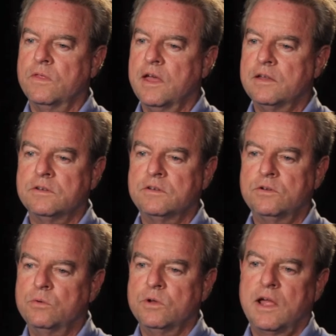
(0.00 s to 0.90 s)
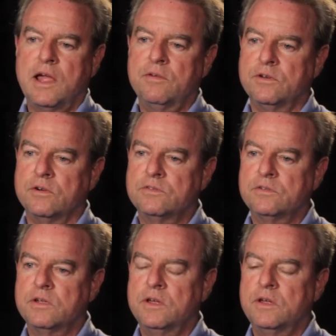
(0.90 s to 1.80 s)
that to 2.5
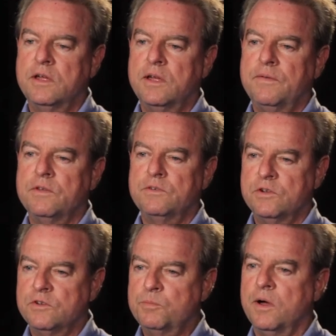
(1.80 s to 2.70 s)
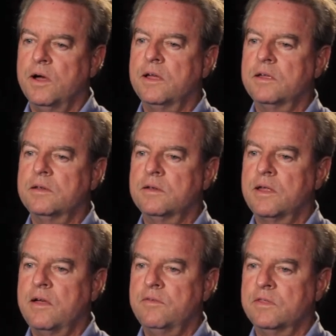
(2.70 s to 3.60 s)
years. Just by
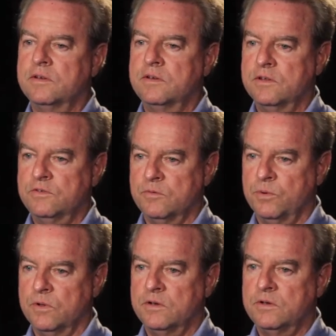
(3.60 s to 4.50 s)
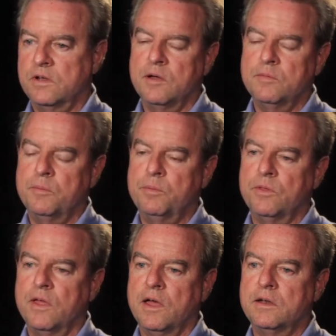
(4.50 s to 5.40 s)
having the discipline to come up
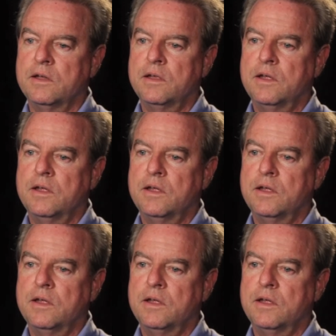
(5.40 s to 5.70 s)
with that